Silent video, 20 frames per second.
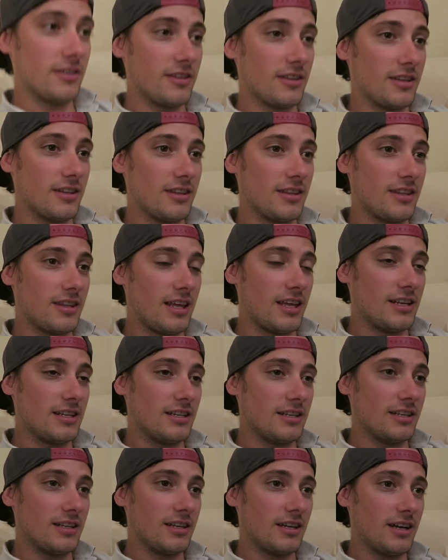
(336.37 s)
that
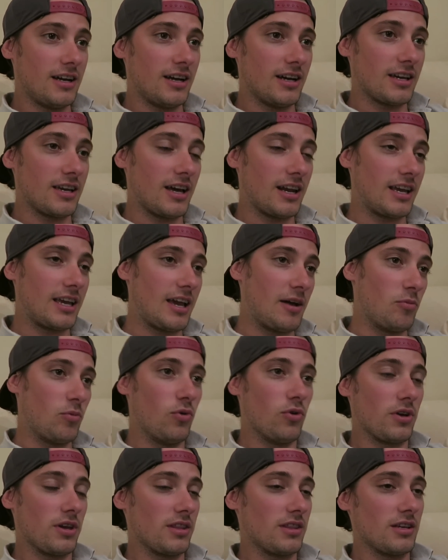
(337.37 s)
then I kind of kept
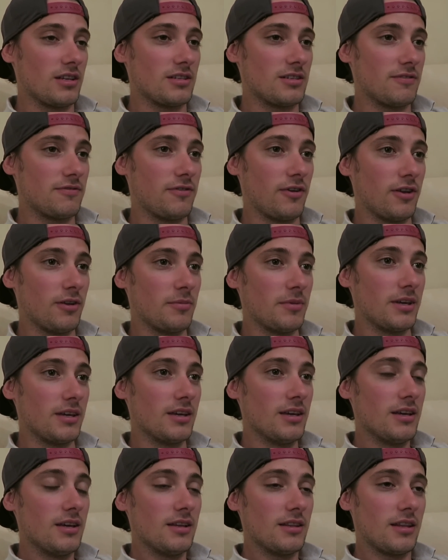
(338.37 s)
walking thinking she'd follow
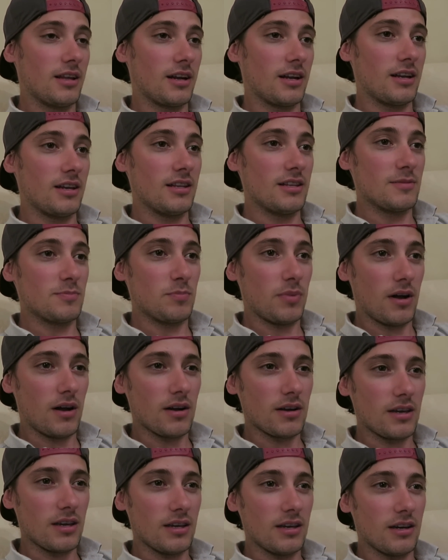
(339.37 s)
me. Then I could hear this
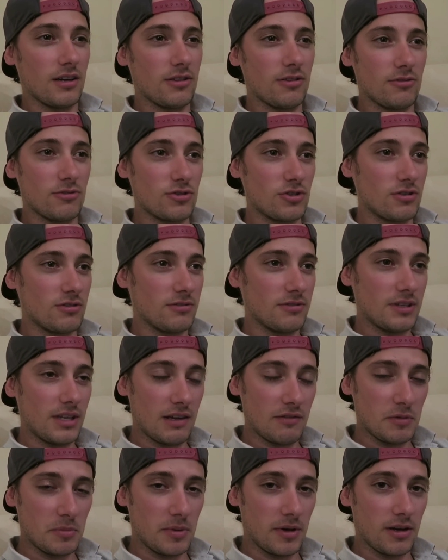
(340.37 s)
barking. I thought, Treacle
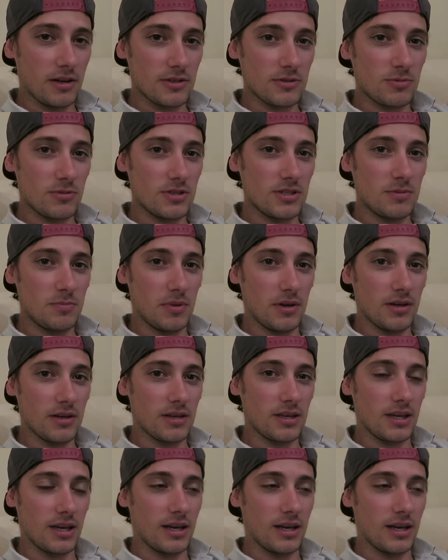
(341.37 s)
never barks. What's she barking